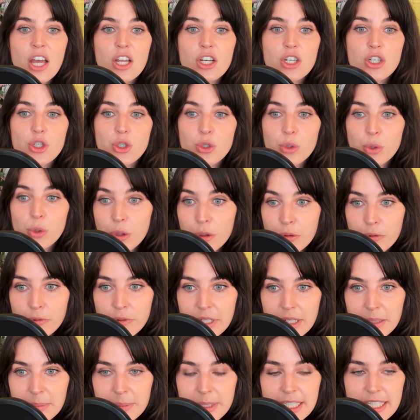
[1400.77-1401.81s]

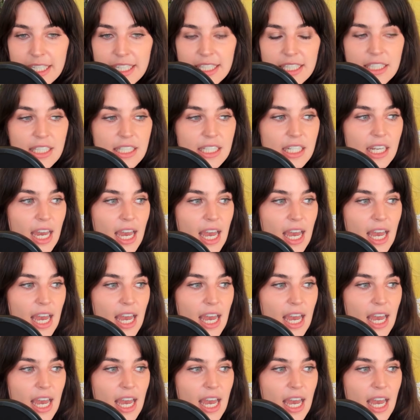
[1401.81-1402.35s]
jewelry beads.